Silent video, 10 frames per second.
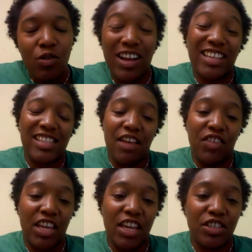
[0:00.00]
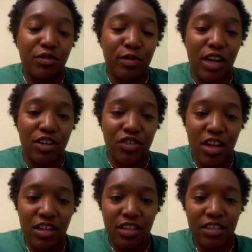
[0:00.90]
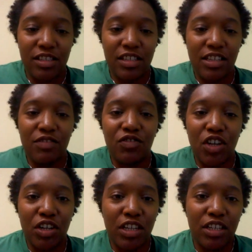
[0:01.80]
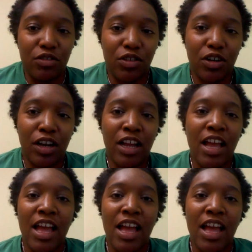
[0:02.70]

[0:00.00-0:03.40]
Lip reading: Well, I guess not vacation, but our trying to conceive journey in New York.